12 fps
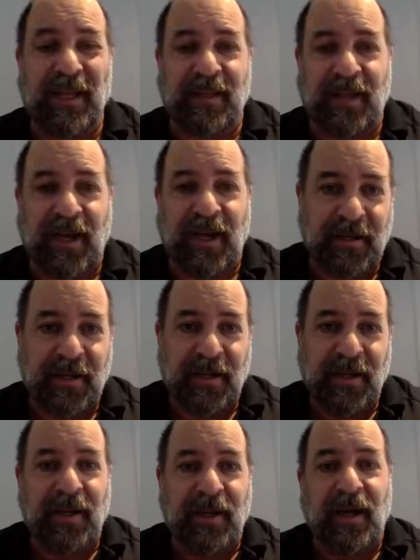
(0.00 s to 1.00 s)
that,
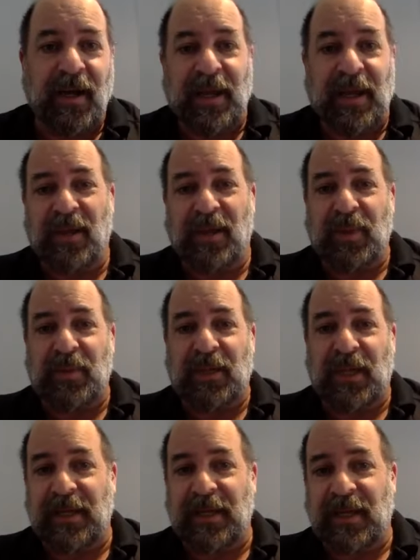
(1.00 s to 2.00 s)
and other people
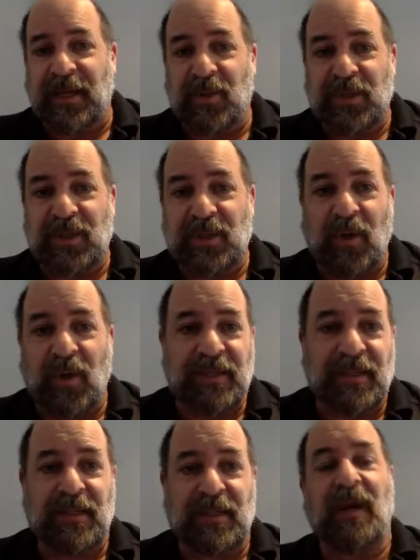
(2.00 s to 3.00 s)
like that, which is why it's
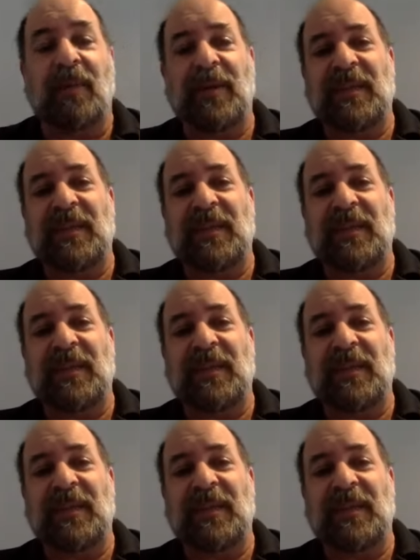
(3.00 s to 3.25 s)
at the top.